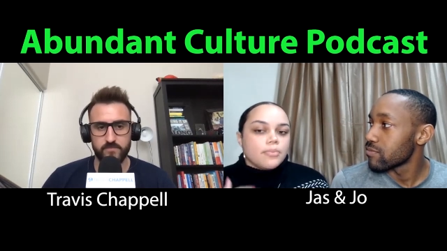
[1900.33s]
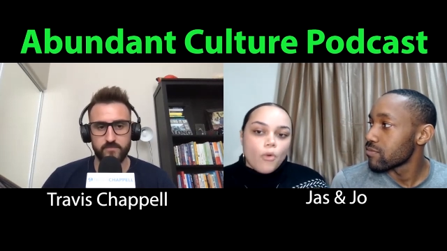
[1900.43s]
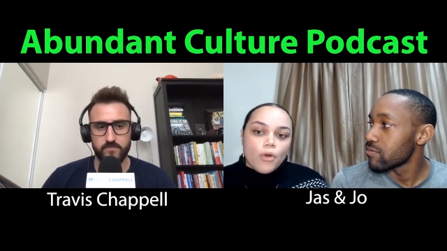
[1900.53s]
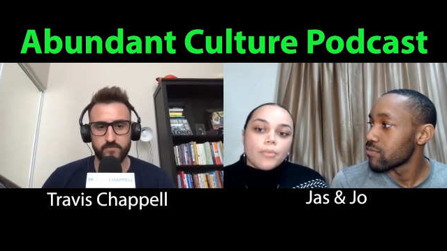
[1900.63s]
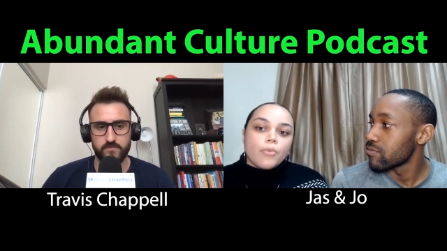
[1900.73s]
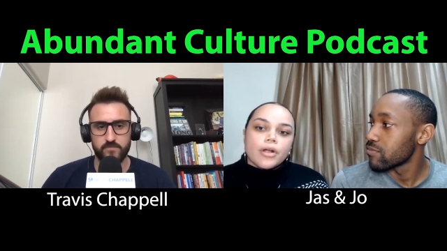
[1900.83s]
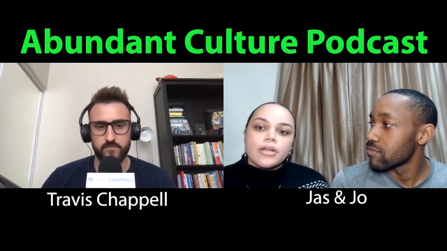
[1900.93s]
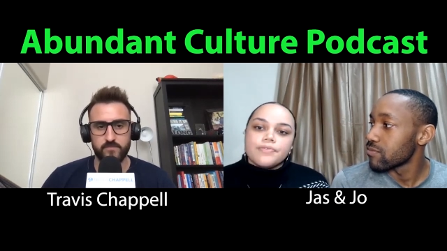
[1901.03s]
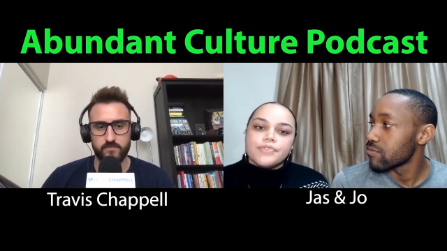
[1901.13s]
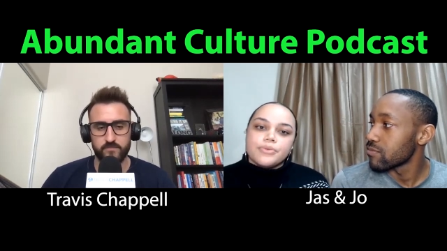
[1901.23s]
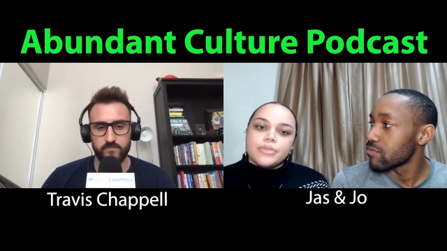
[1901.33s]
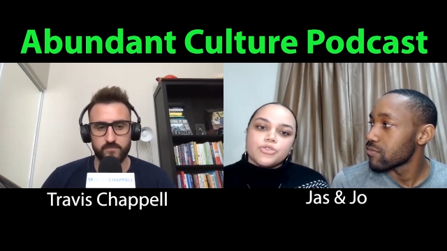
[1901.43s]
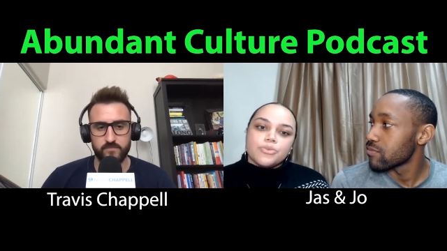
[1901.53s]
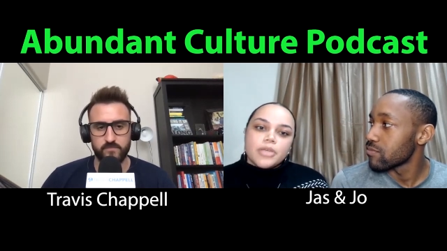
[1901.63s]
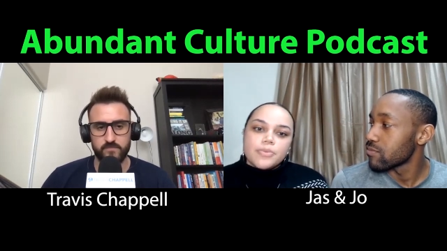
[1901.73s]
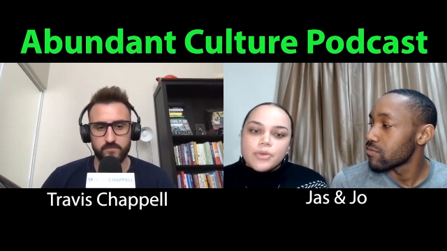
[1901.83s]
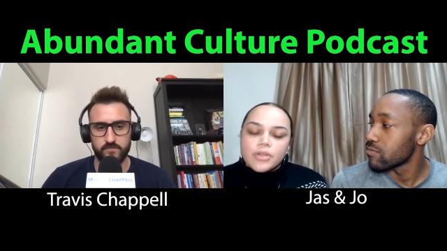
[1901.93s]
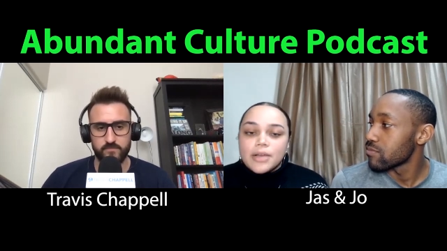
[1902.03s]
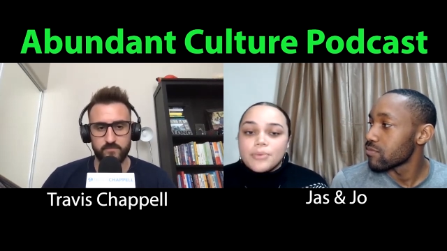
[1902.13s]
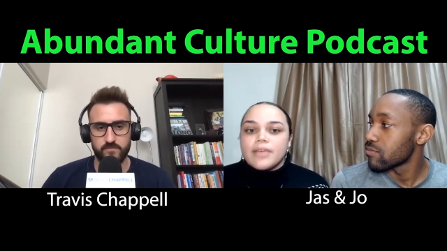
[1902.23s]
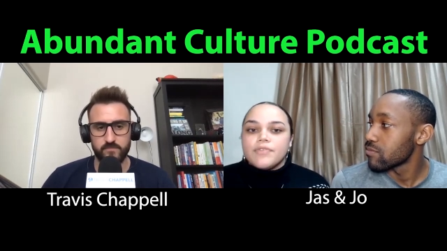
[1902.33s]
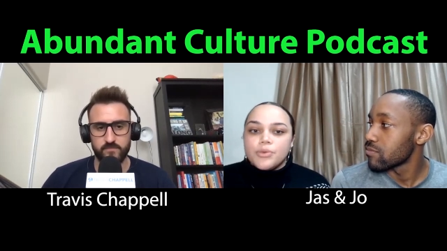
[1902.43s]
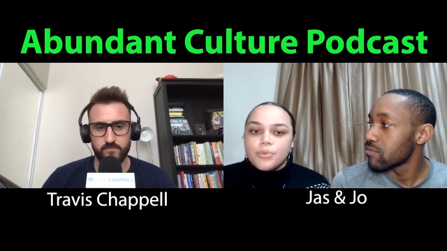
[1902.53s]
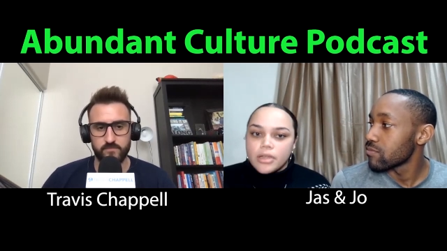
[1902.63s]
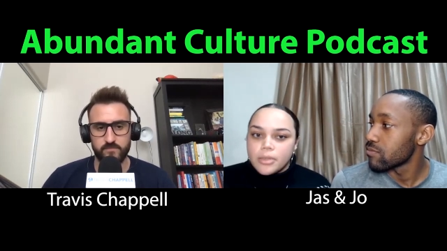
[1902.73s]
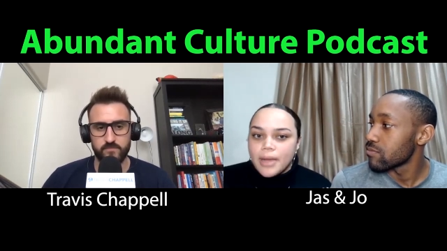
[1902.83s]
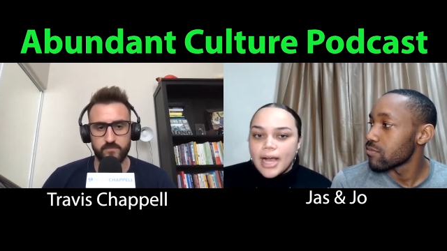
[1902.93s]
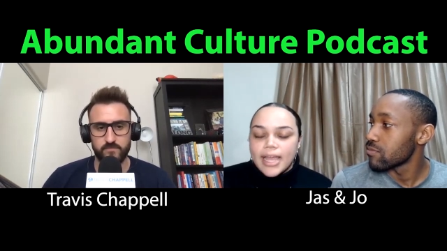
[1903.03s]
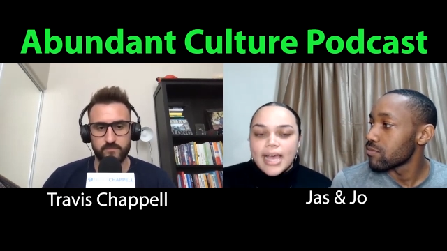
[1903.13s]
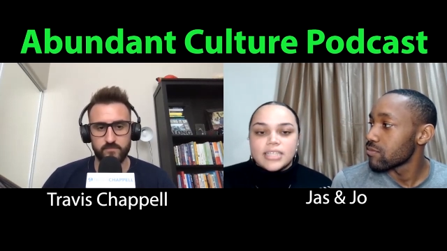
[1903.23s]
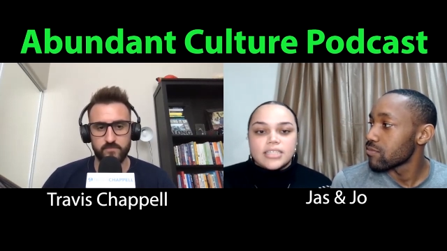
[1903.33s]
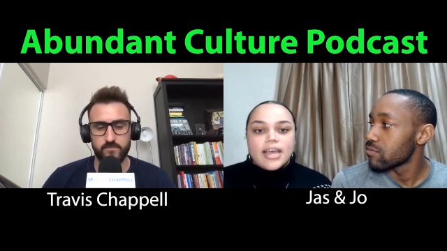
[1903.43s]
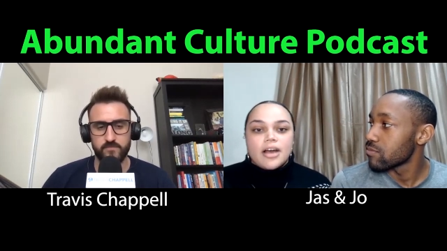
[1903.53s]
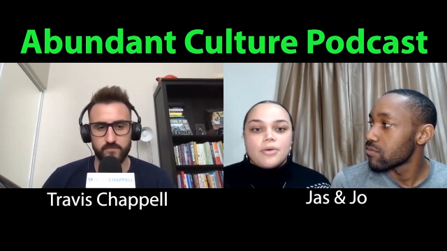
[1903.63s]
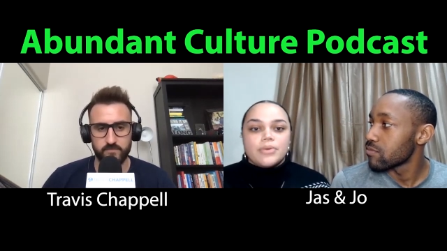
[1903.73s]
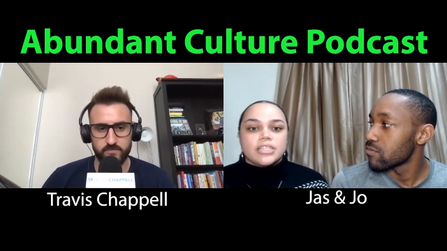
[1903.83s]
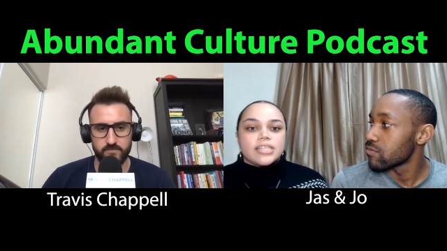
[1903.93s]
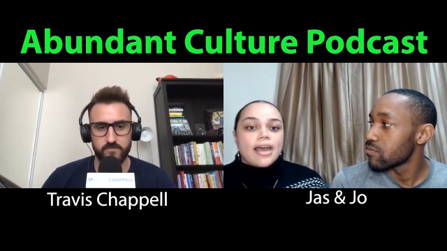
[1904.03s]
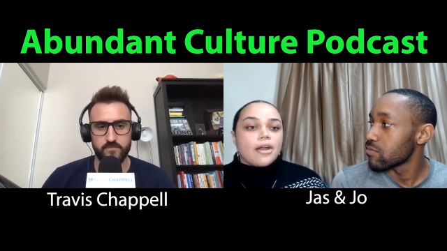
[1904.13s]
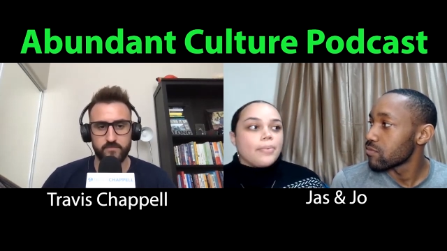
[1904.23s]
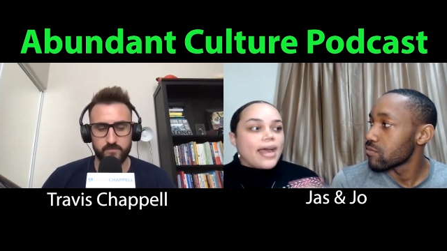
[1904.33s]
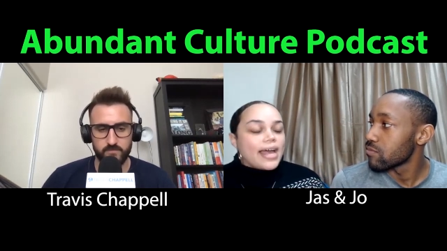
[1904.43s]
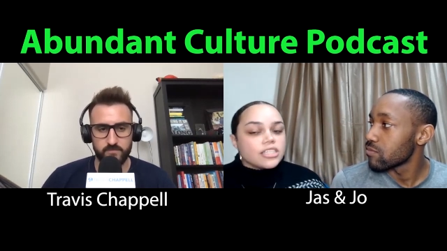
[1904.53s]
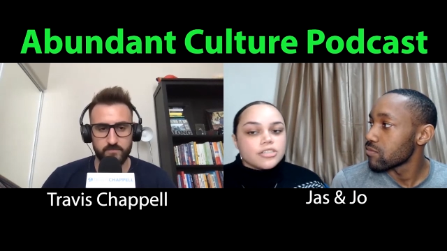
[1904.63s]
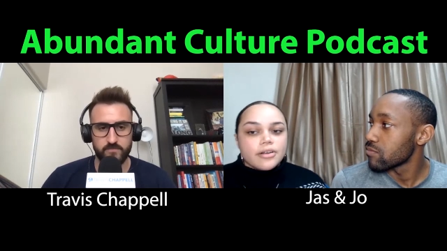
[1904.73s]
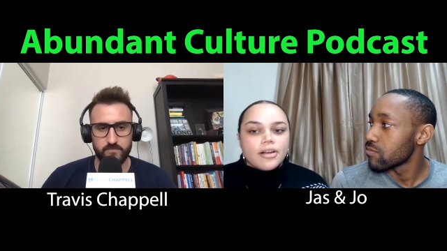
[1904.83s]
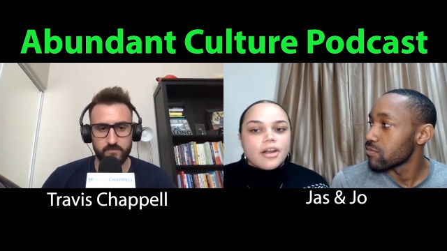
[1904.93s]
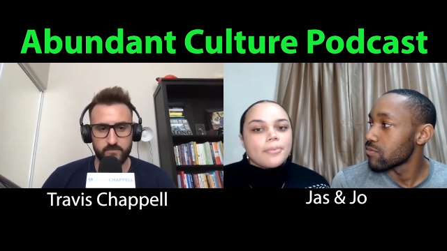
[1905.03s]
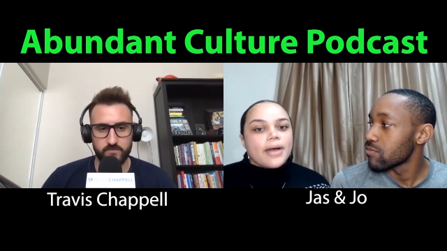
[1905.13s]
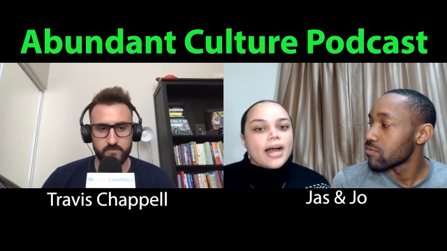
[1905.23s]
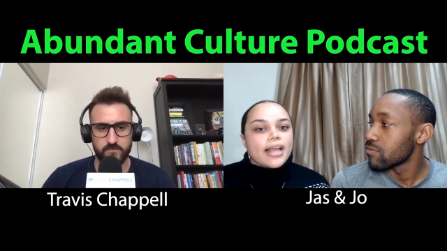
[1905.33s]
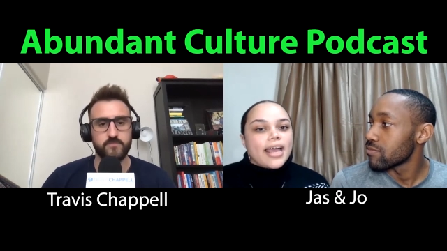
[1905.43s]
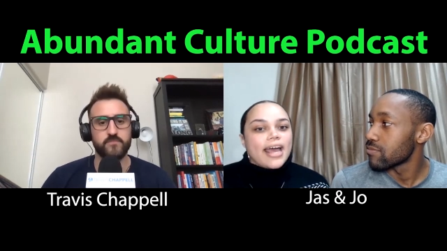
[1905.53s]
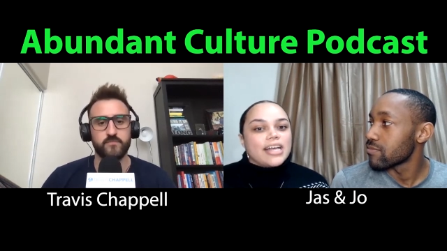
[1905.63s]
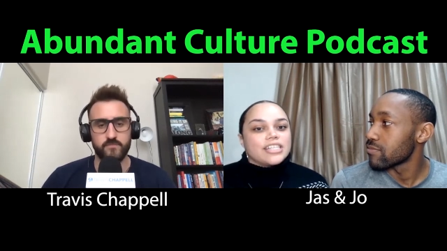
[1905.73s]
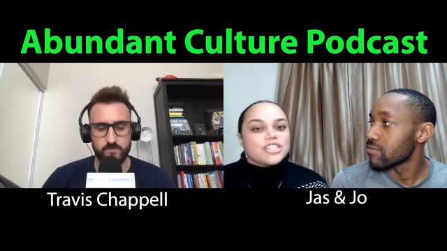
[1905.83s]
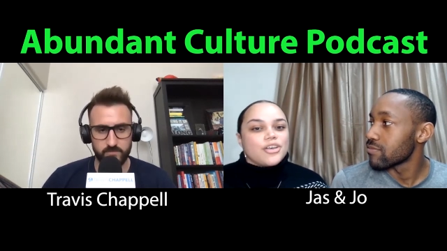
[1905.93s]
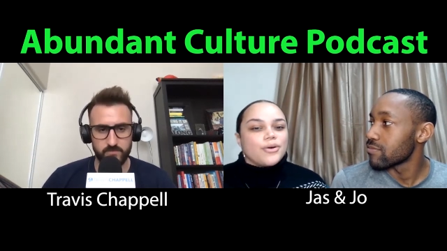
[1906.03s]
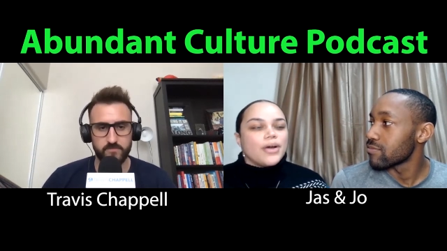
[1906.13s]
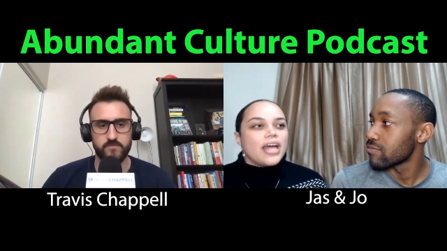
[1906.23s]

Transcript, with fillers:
Speaker 1: more and more influential people like we have you on the podcast now we just had our pastor on our podcast so